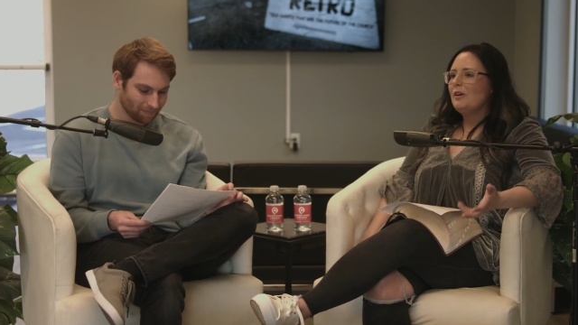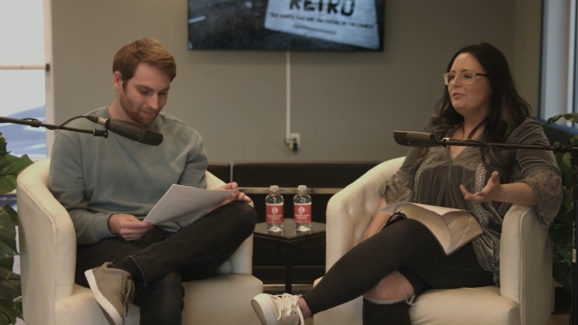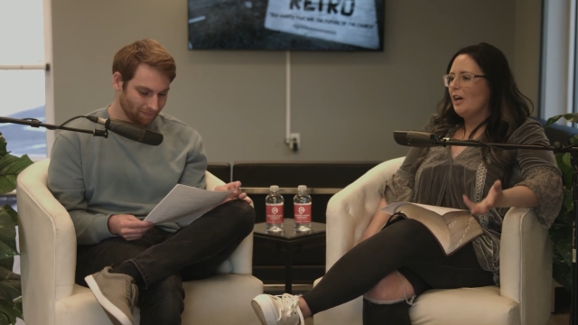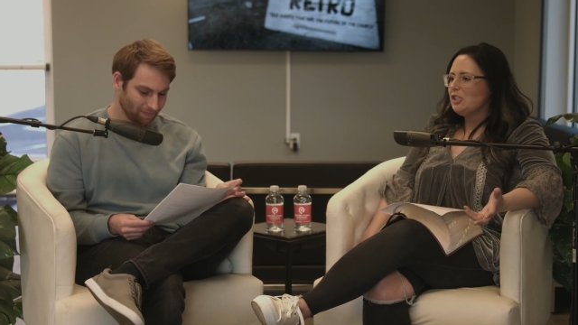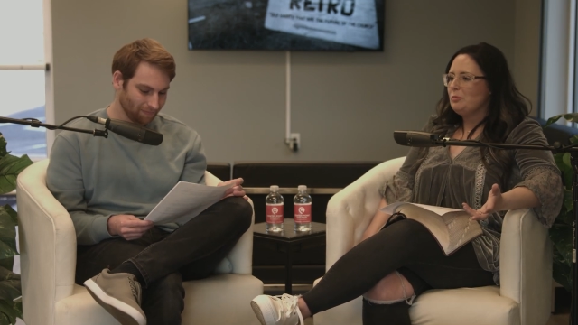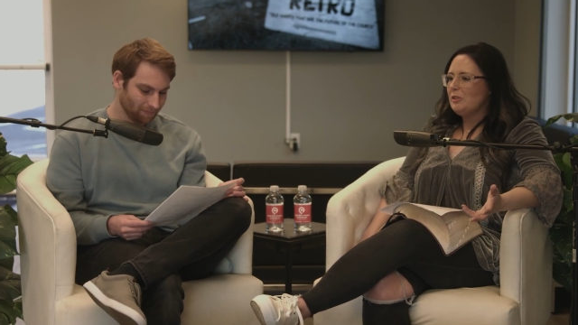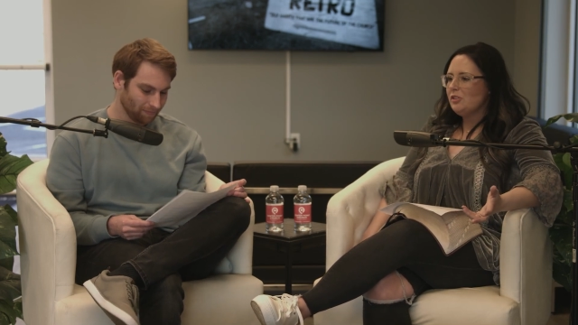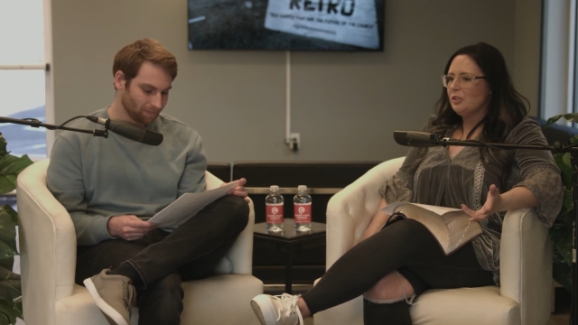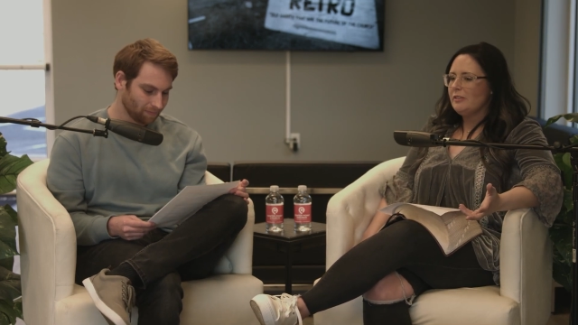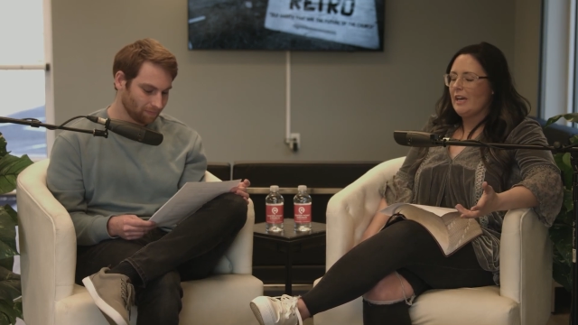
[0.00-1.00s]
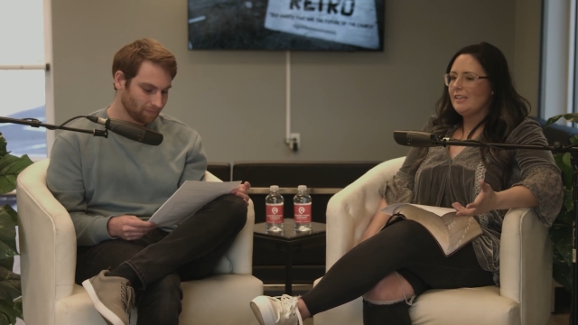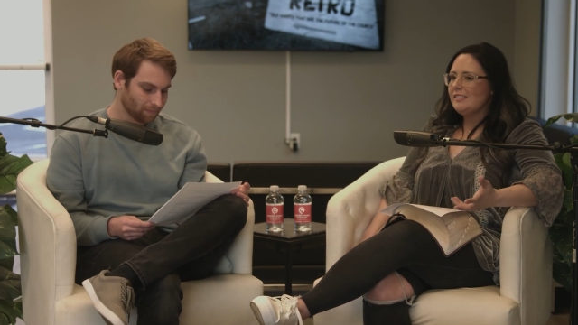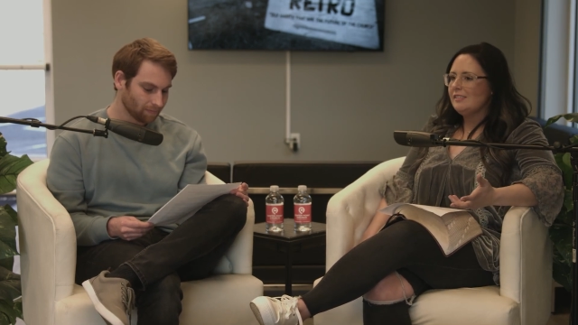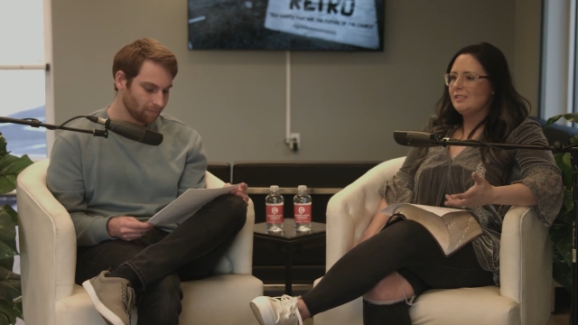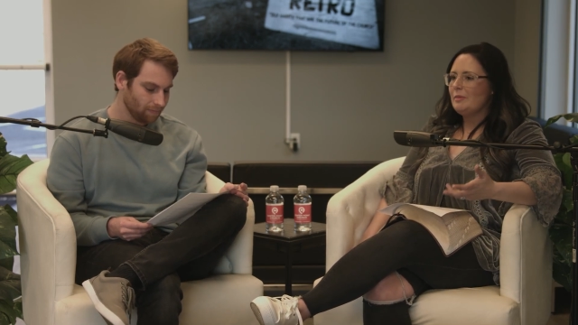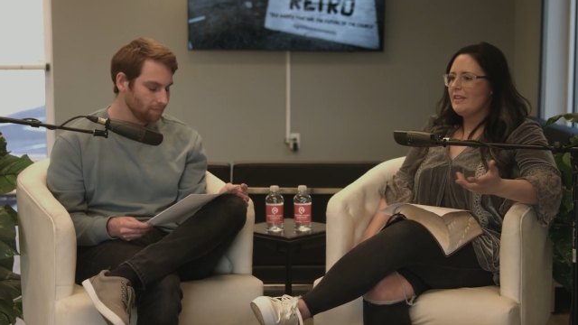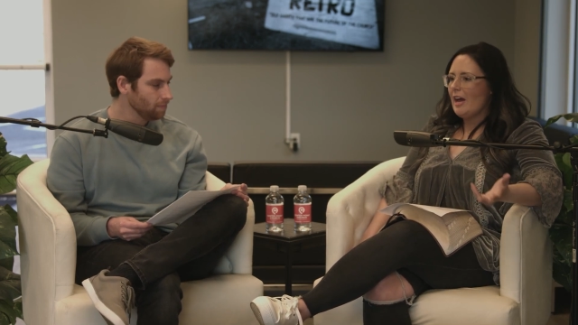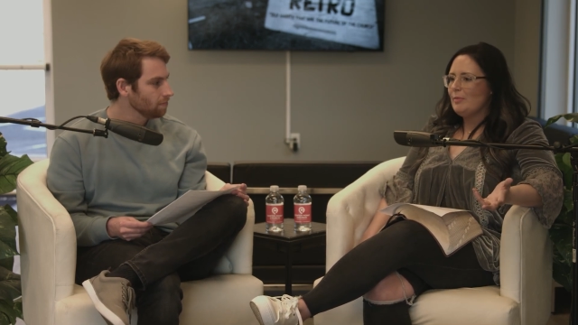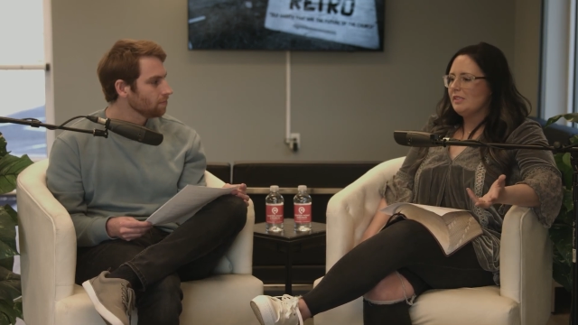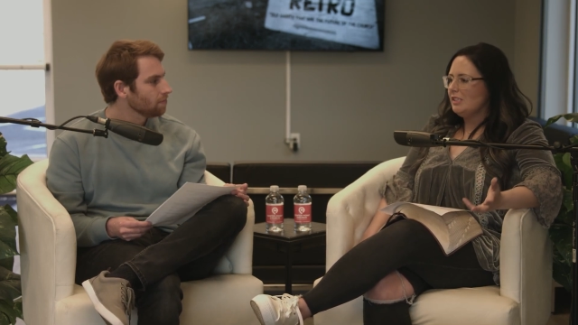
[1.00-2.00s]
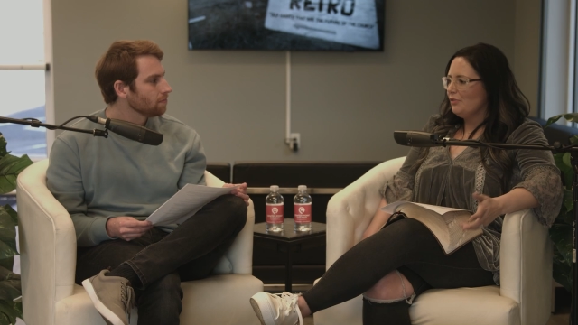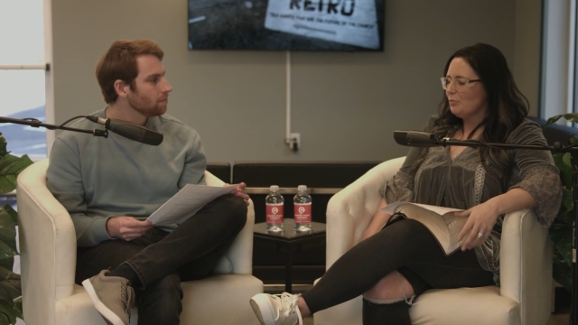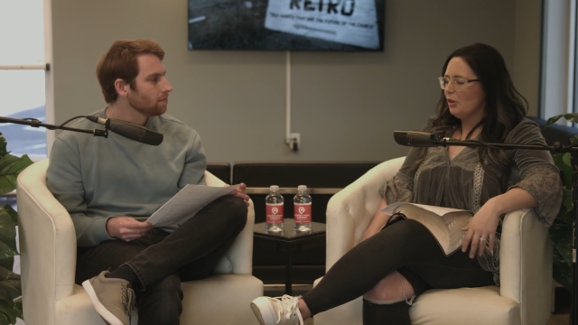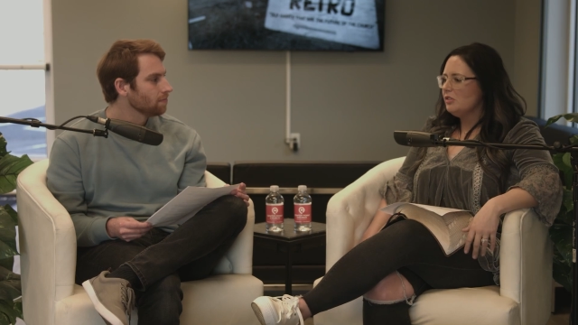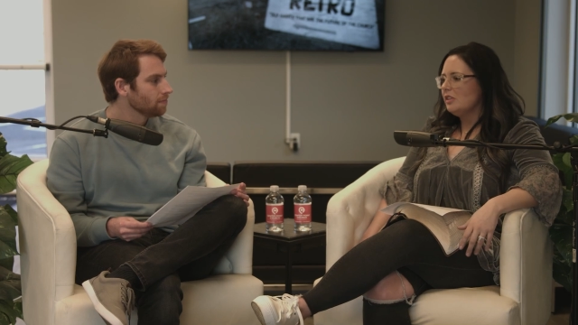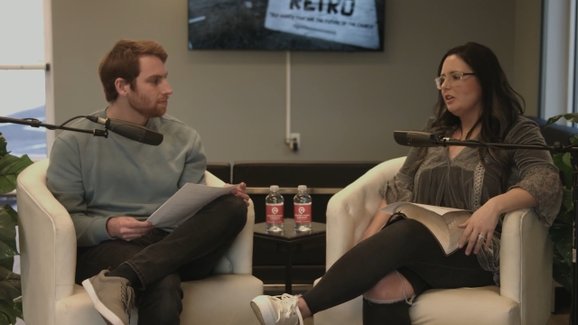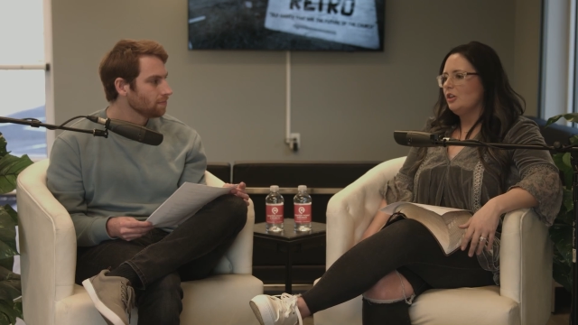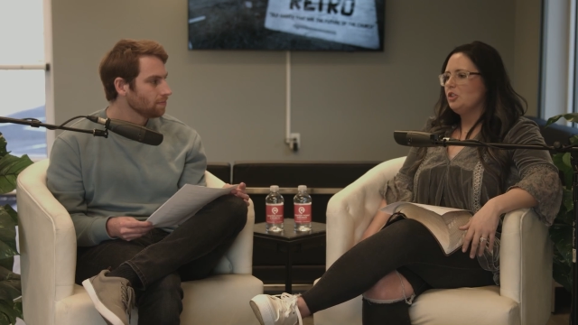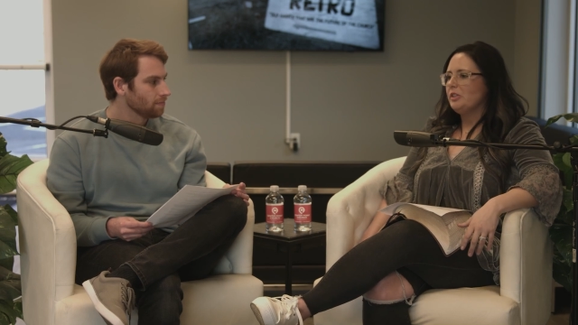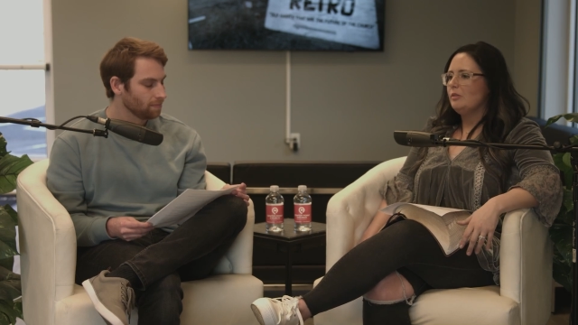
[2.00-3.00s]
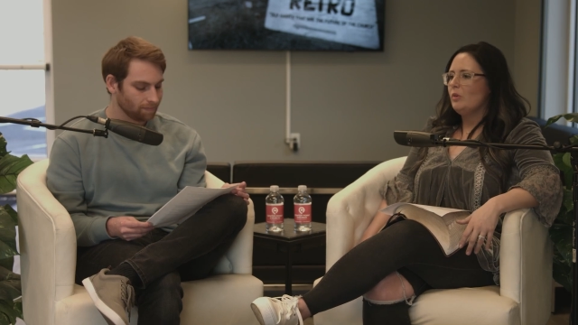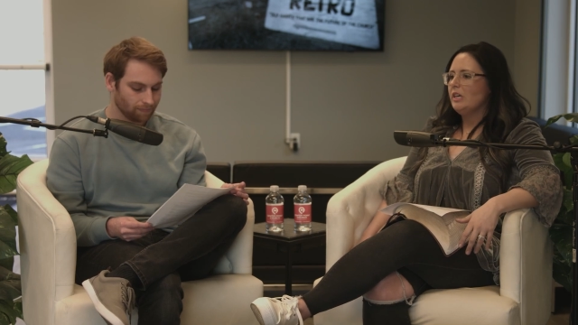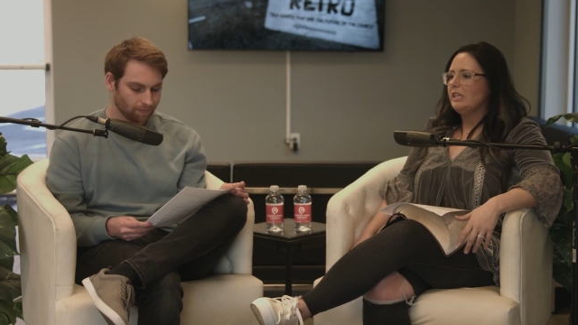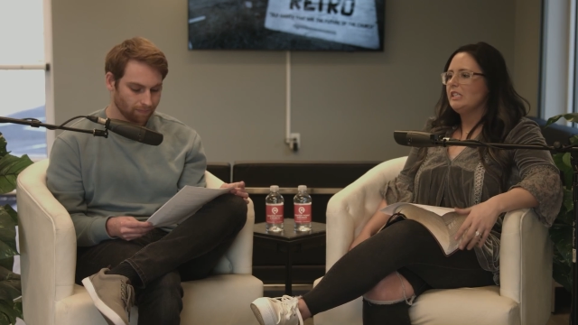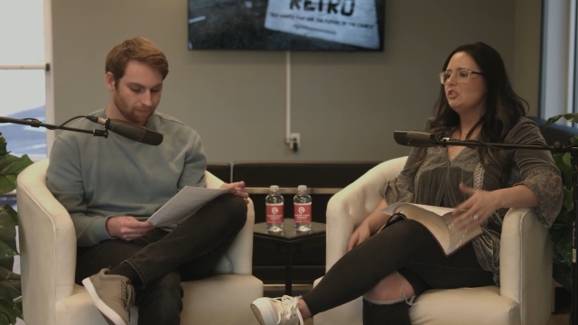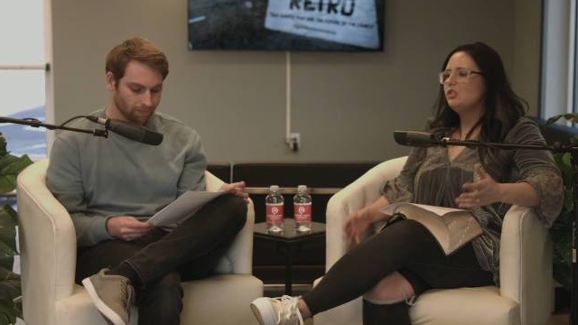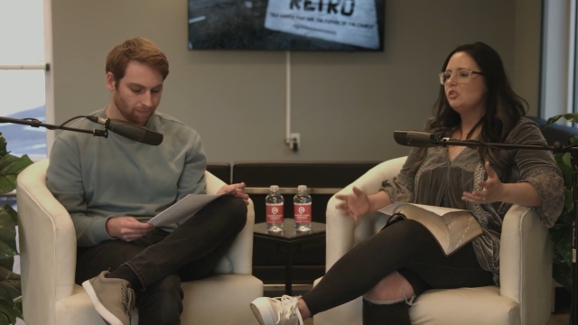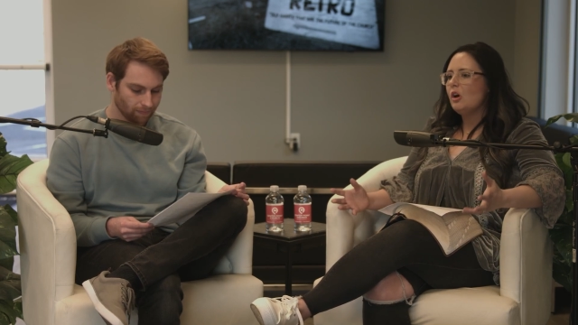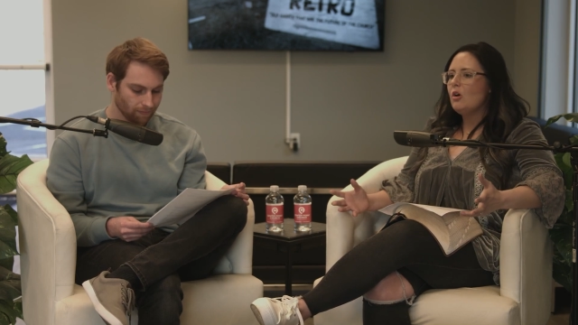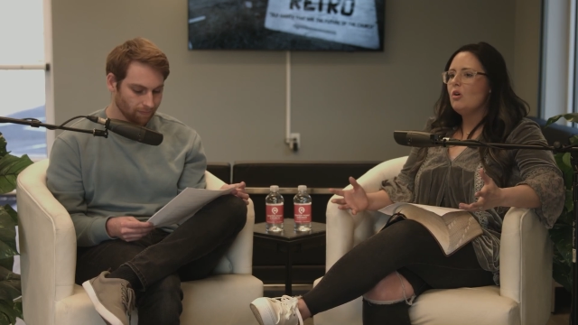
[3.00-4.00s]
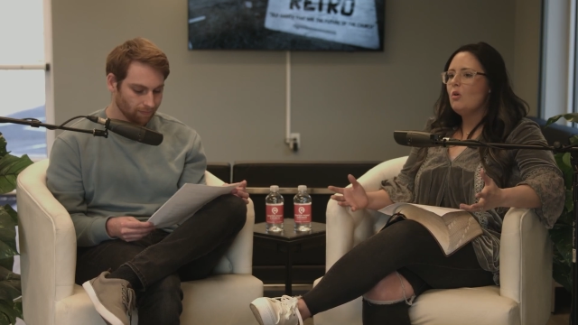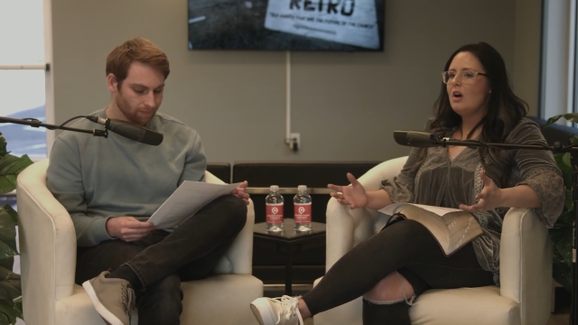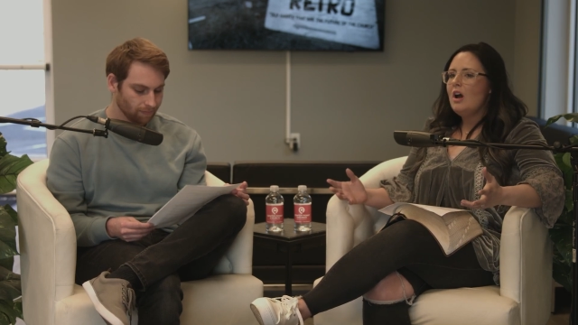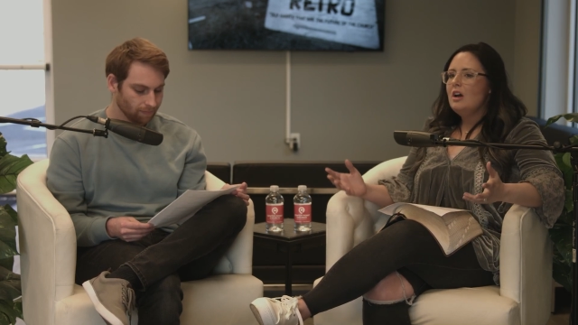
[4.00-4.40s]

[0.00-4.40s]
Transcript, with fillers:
Speaker 1: about flash blizzard and I guess this is something that happens in different parts of the country where it is so